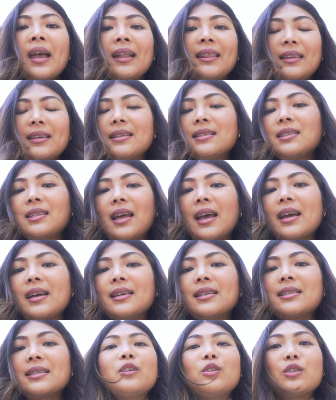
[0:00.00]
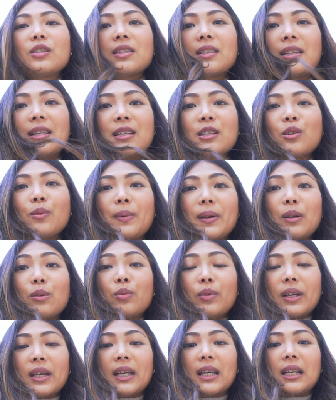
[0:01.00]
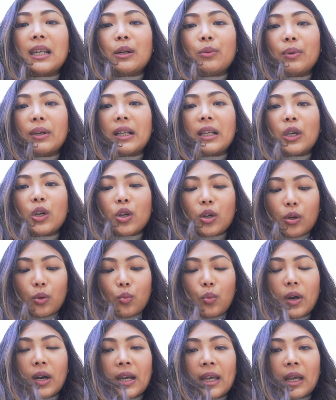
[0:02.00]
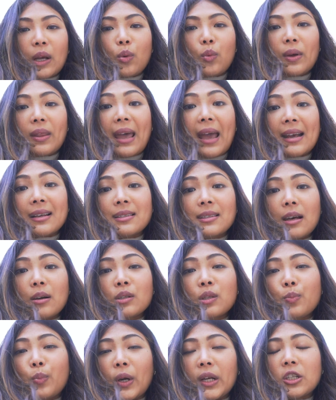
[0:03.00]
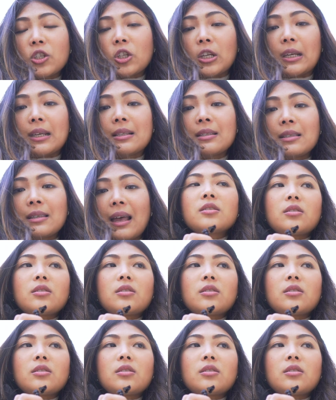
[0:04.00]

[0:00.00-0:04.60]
These days you just need to be really, really good working with Excel spreadsheets.